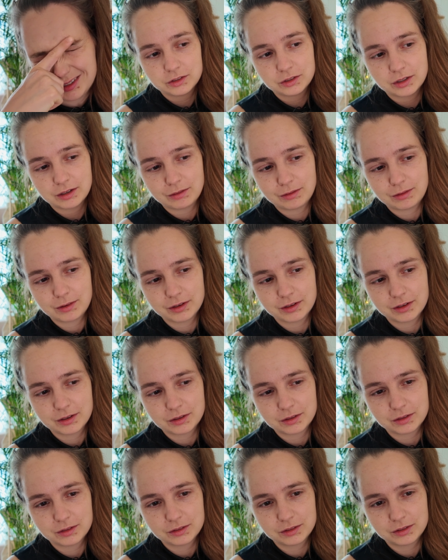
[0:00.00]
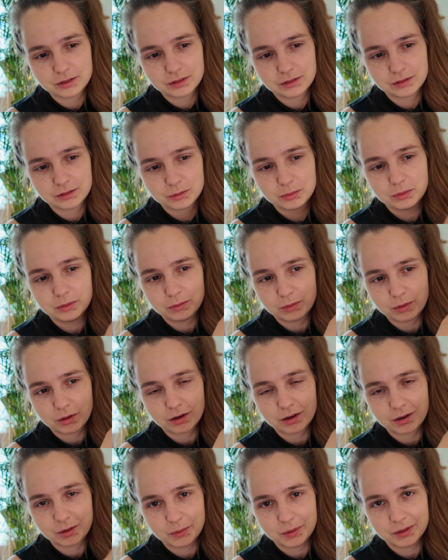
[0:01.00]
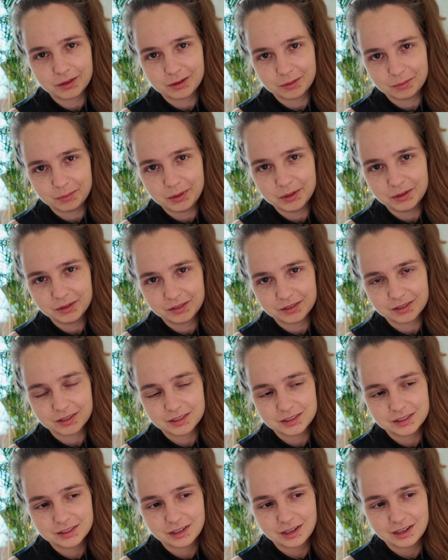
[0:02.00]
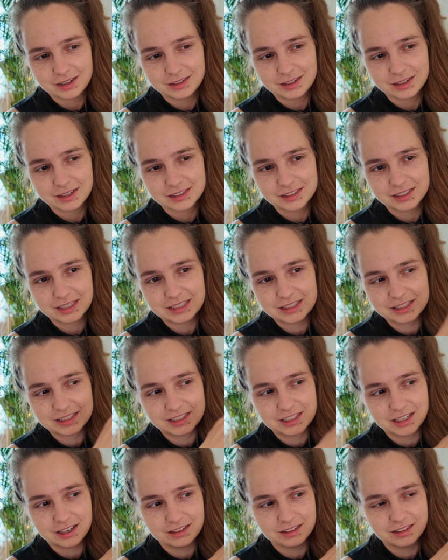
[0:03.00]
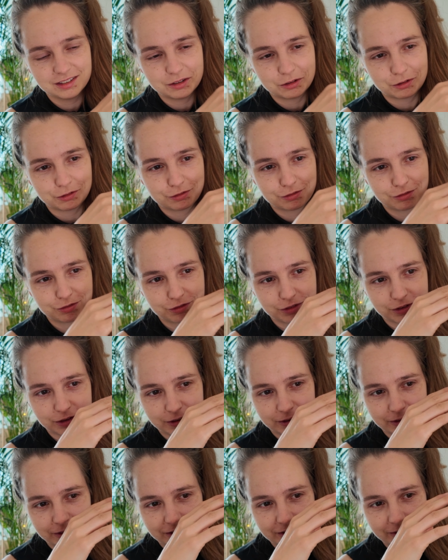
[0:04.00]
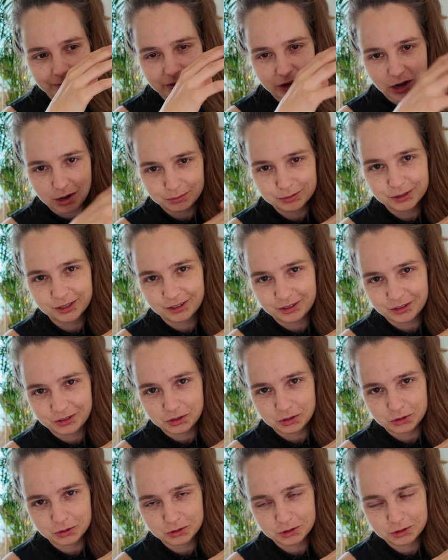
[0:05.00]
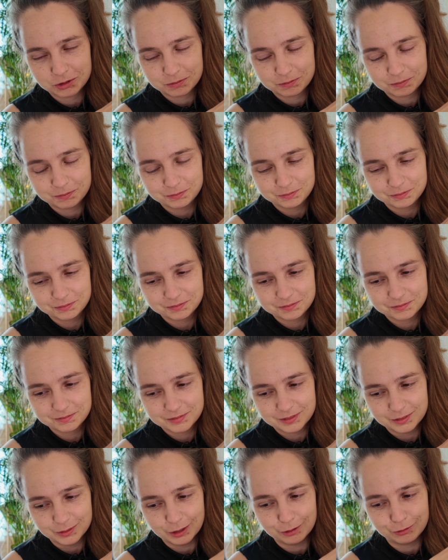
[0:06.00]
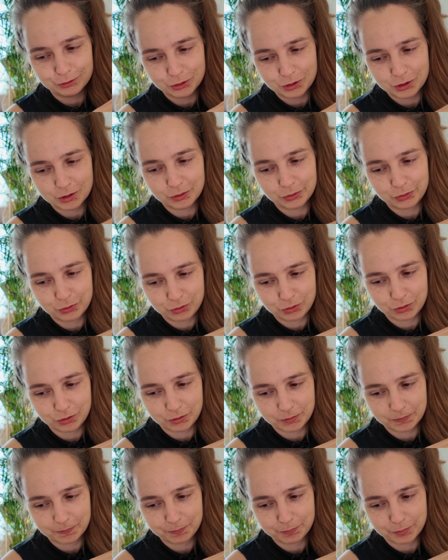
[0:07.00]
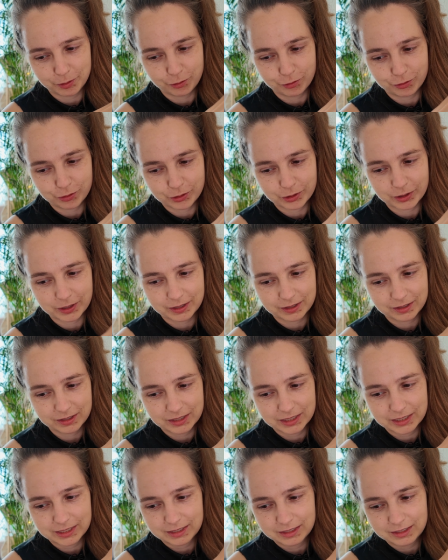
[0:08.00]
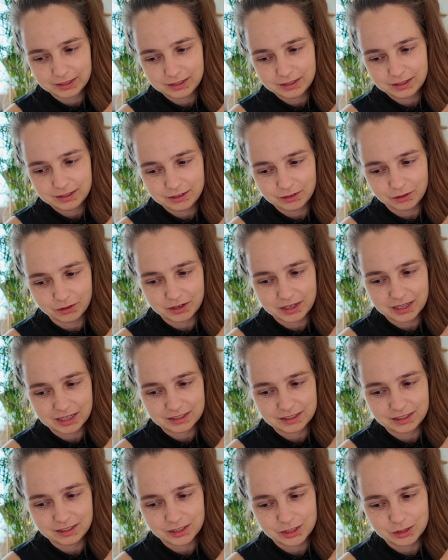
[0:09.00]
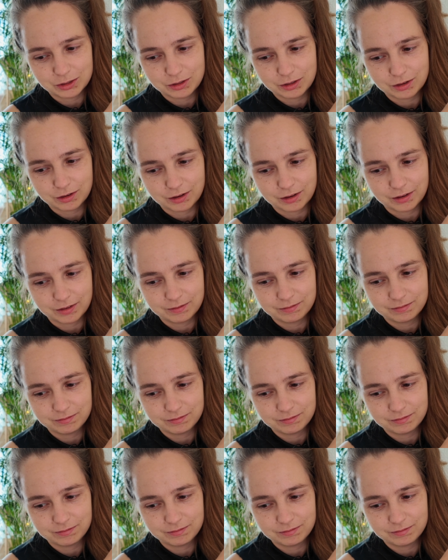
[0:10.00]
So everyone knows who's been working with computers, like there's a ton of obstacles you have to go through before you're getting to your